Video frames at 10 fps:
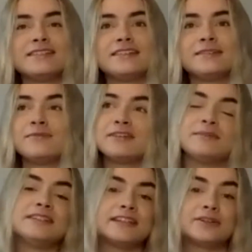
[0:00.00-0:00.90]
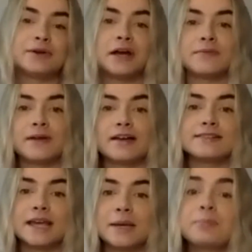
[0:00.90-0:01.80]
and vitamin D don't have that
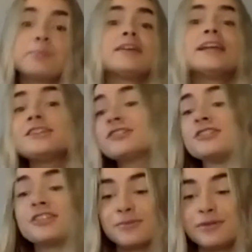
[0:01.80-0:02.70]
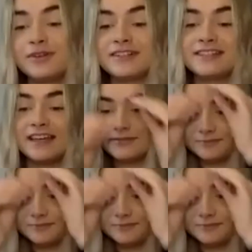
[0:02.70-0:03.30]
same relationship, you could say.